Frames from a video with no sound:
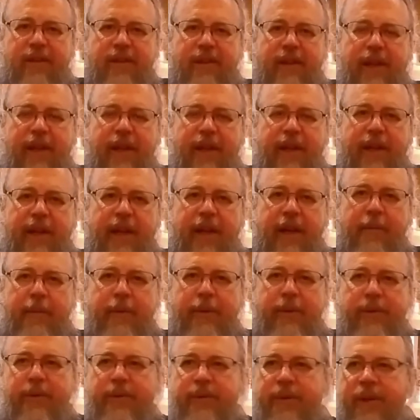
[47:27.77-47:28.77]
he had a
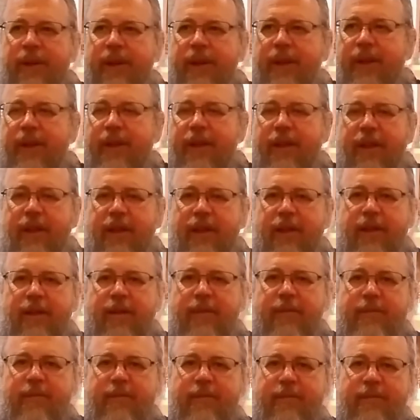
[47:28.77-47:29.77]
habit of
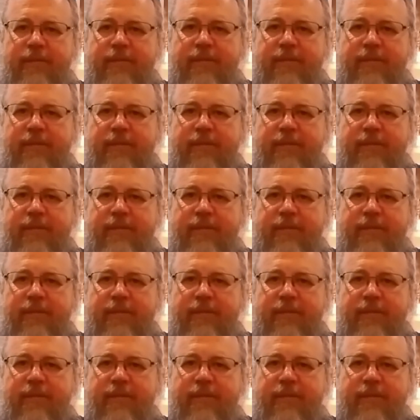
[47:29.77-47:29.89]
um,